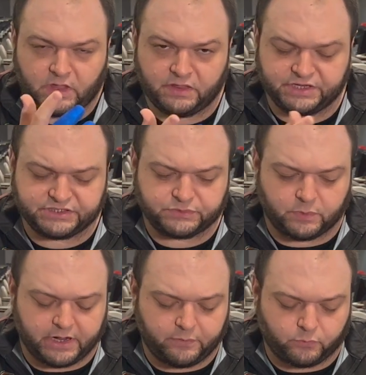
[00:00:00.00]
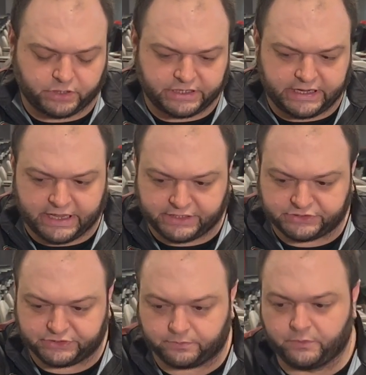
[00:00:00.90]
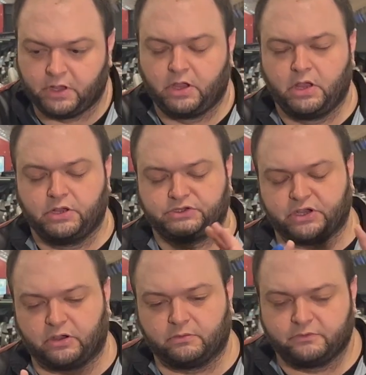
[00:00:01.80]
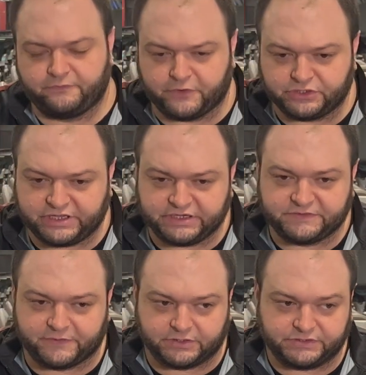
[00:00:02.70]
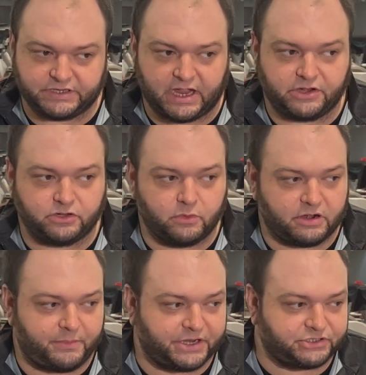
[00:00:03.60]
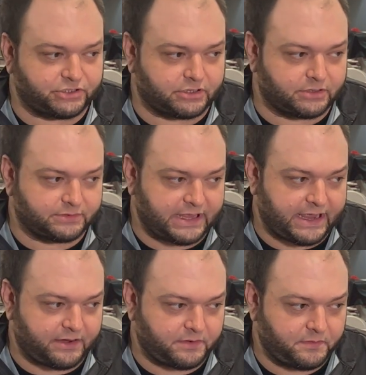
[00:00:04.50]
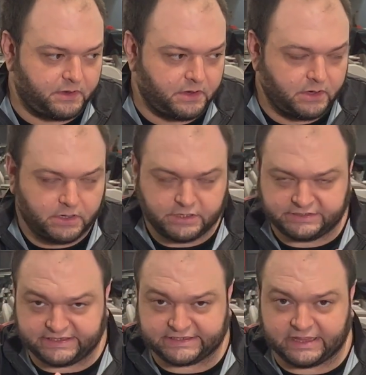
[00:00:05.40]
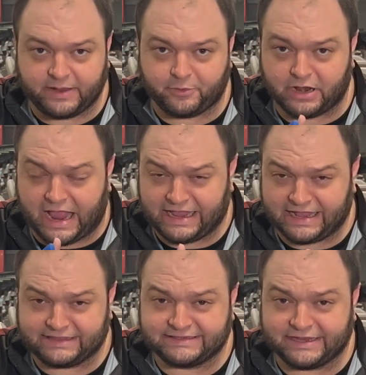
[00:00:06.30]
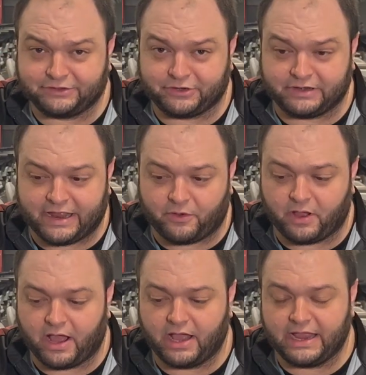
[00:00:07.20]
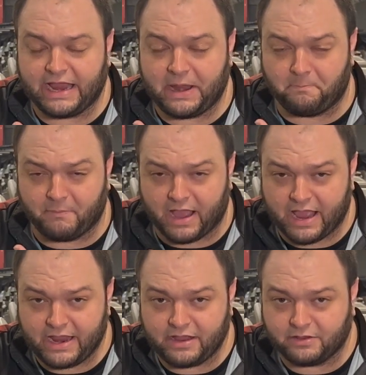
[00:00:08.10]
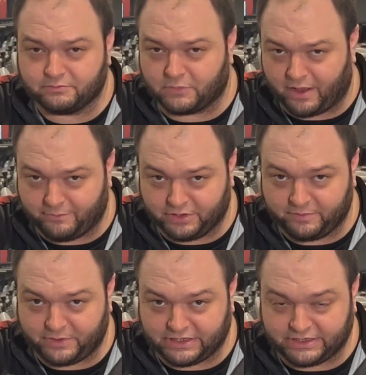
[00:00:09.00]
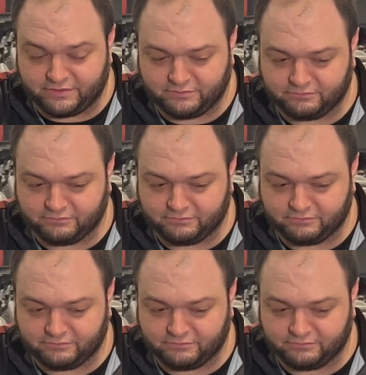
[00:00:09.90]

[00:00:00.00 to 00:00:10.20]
This is what we're going to get into. So first things first, I do want to make sure that, disclaimer, I get this out there now. In my humble opinion,